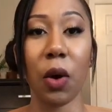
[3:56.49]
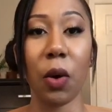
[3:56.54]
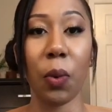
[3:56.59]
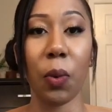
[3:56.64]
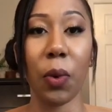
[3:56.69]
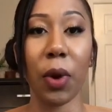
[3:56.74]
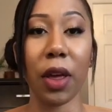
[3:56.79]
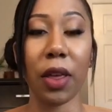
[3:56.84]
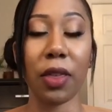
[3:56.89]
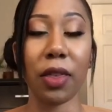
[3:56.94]

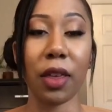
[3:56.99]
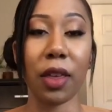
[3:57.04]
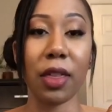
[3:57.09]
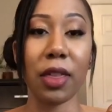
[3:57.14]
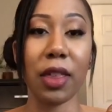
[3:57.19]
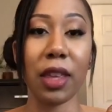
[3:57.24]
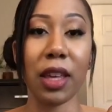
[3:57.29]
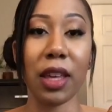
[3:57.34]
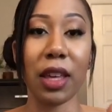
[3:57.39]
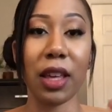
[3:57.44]
with
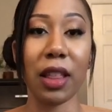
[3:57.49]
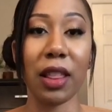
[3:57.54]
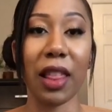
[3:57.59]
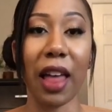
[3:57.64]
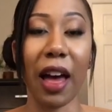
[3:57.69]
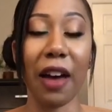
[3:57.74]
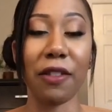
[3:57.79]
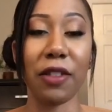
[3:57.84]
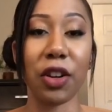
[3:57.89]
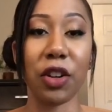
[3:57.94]
the
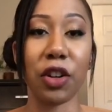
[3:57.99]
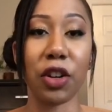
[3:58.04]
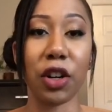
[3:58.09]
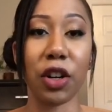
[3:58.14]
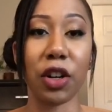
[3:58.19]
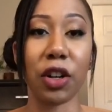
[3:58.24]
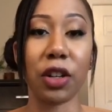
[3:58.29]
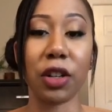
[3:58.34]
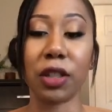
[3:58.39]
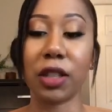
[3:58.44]

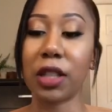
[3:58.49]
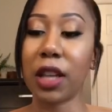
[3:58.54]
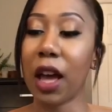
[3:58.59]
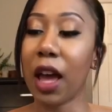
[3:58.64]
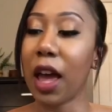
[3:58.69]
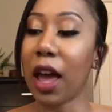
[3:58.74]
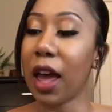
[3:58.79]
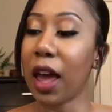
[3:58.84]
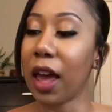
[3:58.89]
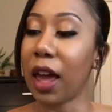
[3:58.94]
lavenders
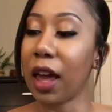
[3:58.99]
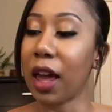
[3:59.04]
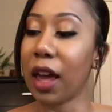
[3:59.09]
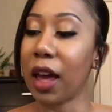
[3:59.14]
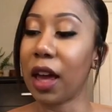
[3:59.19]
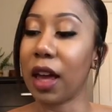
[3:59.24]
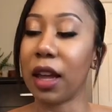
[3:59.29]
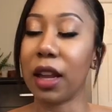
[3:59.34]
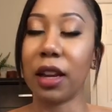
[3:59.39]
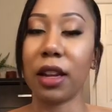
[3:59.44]

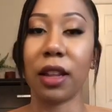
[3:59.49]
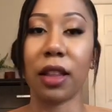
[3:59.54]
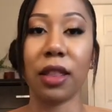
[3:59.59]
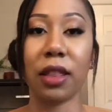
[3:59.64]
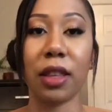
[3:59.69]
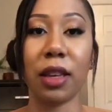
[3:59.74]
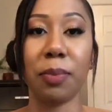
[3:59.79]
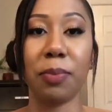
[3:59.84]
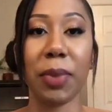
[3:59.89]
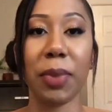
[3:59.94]
and the